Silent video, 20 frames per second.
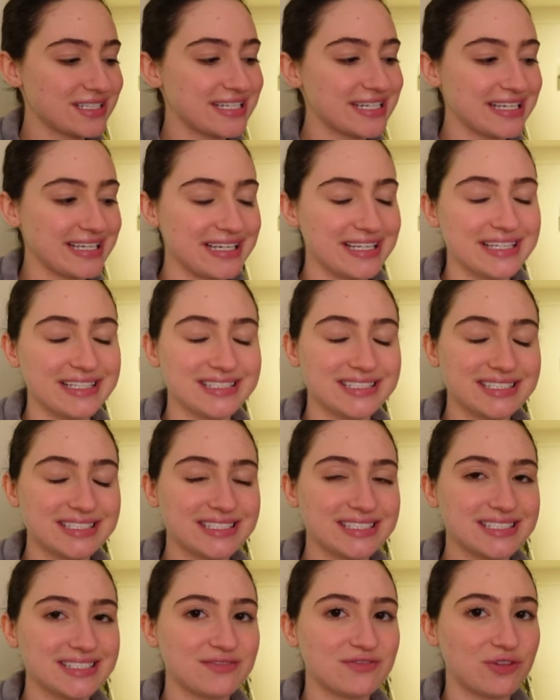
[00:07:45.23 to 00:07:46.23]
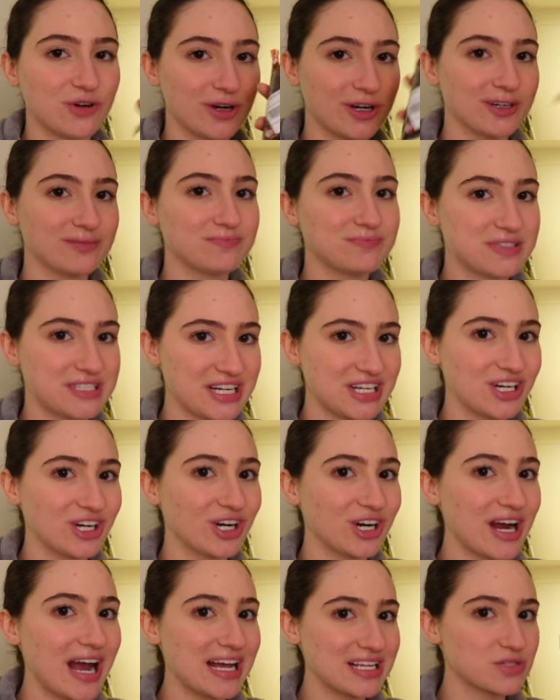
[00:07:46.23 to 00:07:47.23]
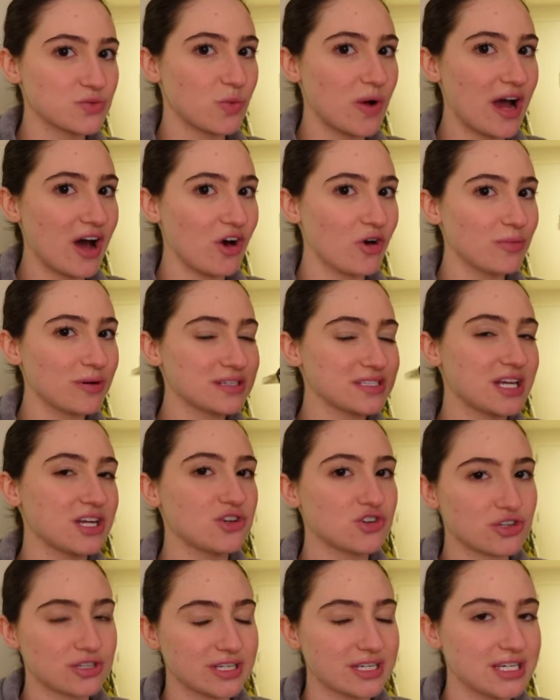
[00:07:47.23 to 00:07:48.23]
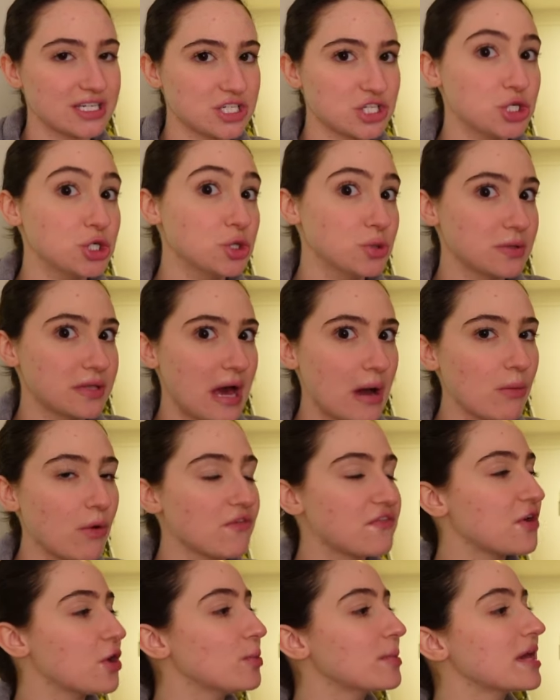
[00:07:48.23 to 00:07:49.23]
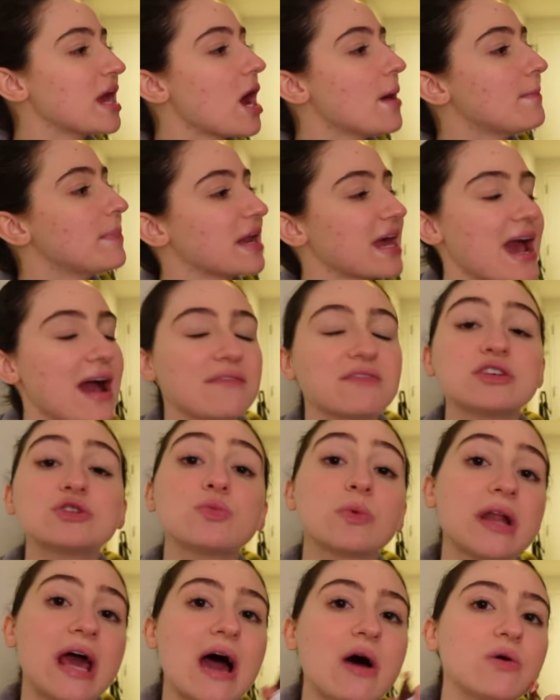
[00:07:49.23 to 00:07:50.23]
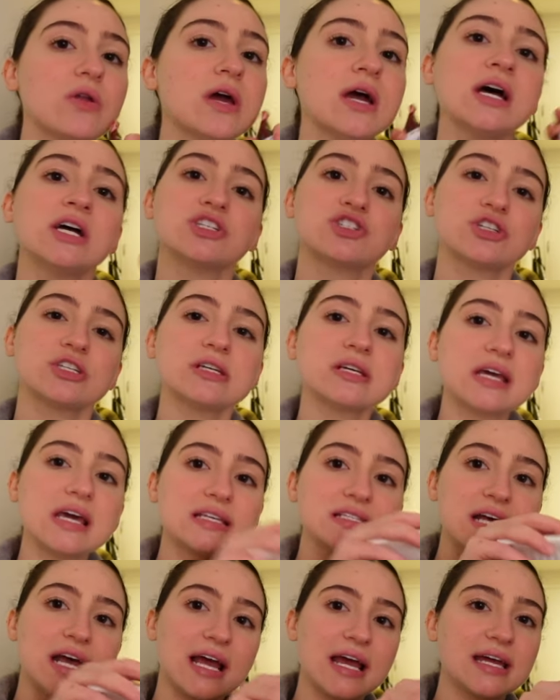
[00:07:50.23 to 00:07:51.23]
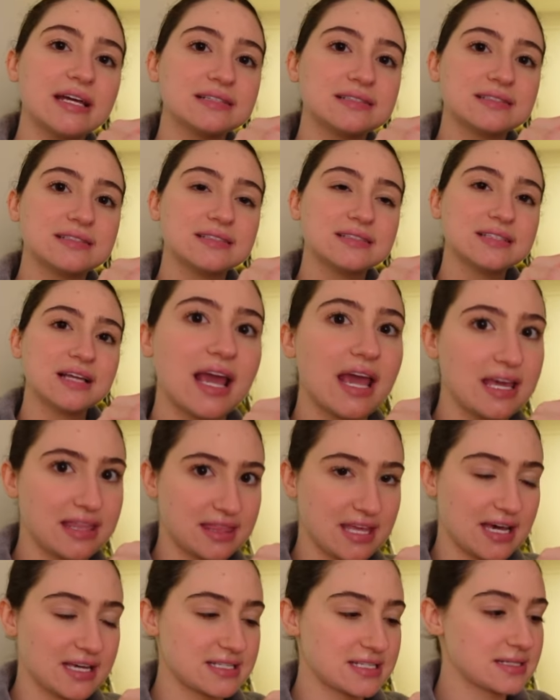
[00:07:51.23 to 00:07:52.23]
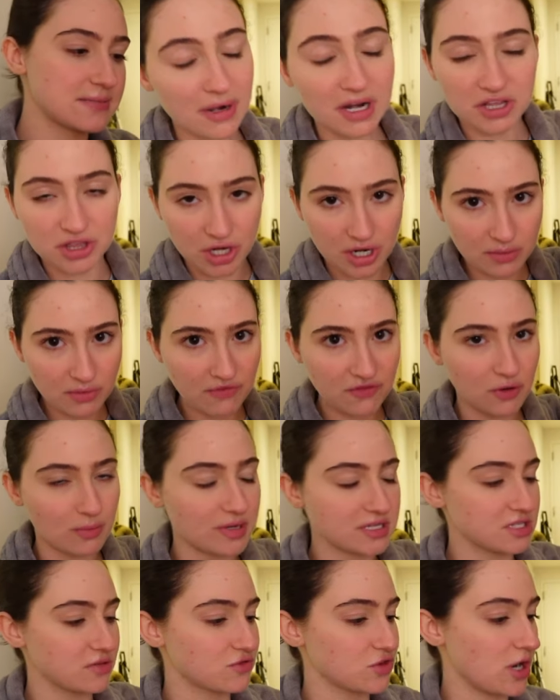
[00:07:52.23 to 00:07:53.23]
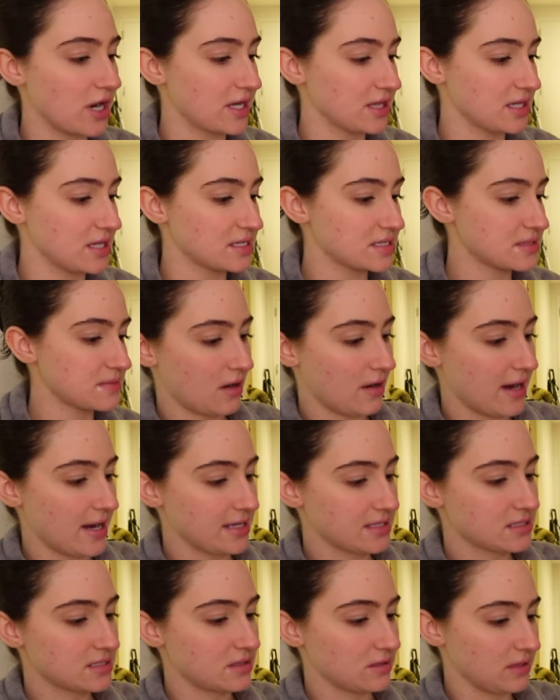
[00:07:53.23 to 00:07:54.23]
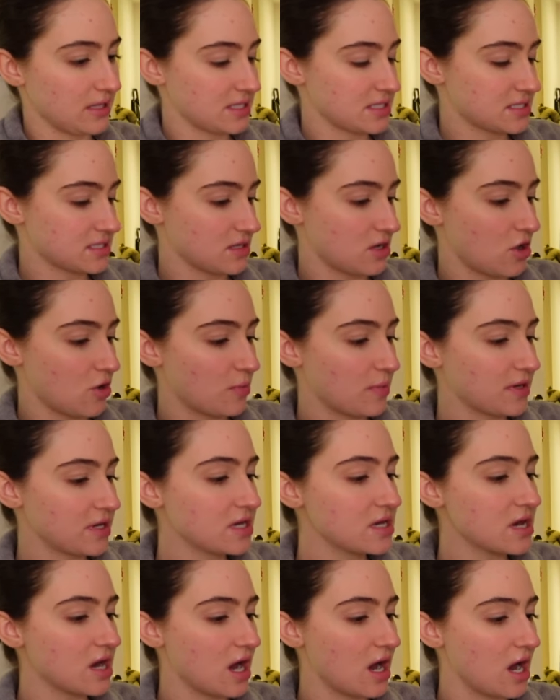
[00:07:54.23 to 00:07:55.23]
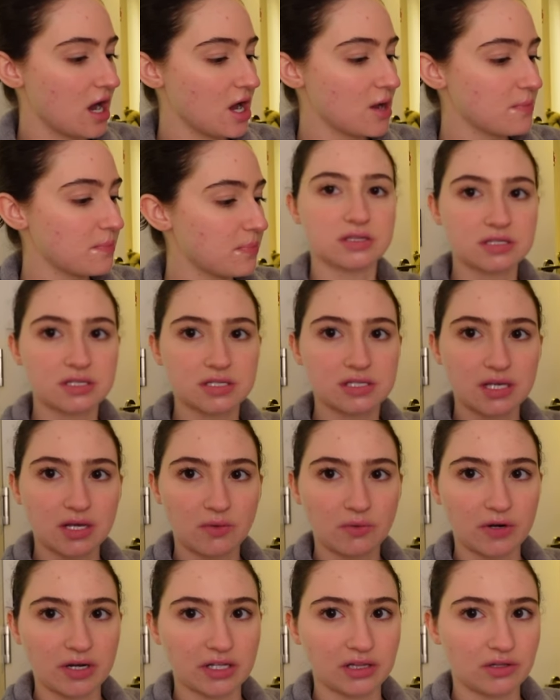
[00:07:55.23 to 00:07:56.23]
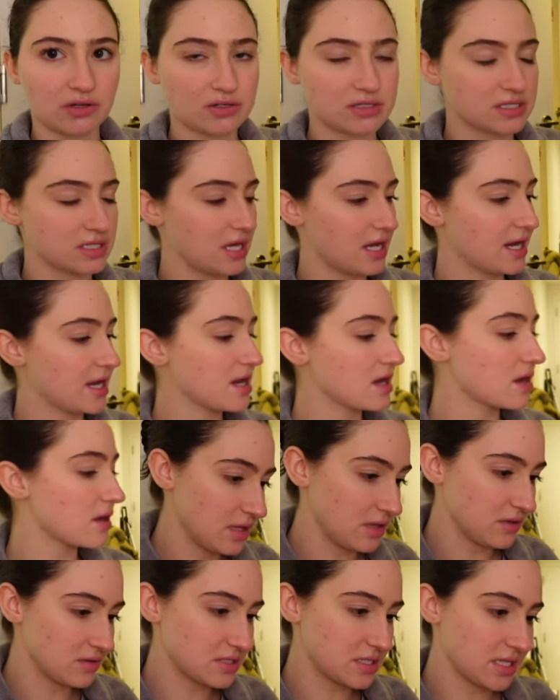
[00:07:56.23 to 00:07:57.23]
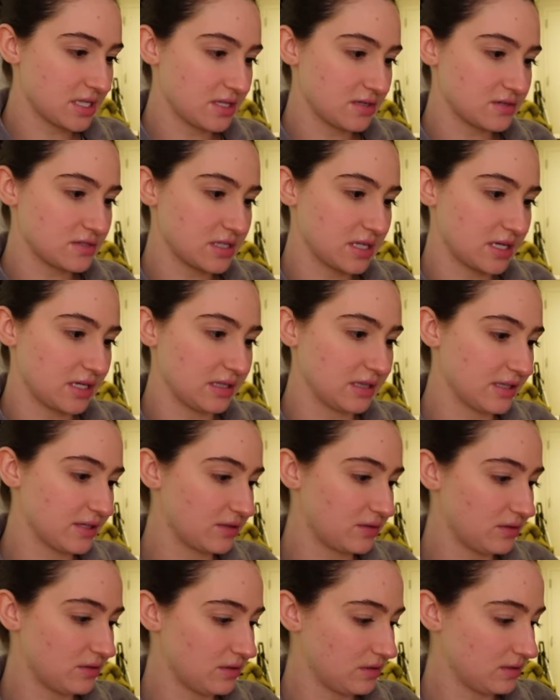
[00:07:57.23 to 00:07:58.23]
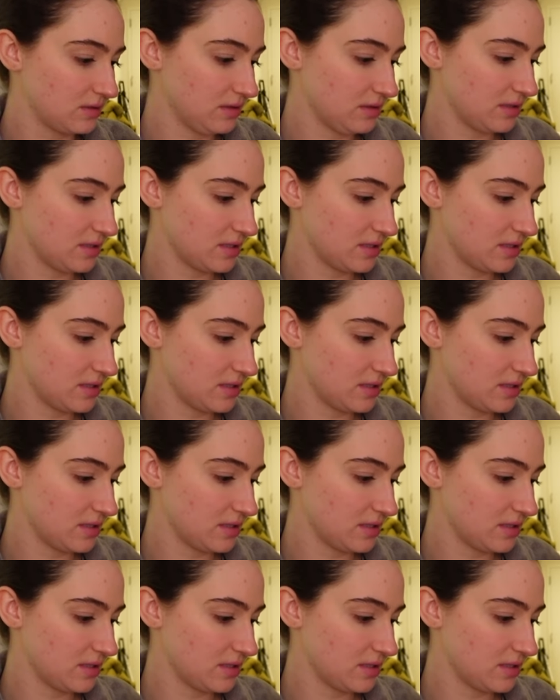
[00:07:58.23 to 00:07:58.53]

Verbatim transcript: to eat for dinner as well because I usually eat two and that will fill me up. But I have this one out just in case I hate this. But I thought I would film myself trying this. All right, so let's open it up. This is like what it looks like. It looks like there's like a little,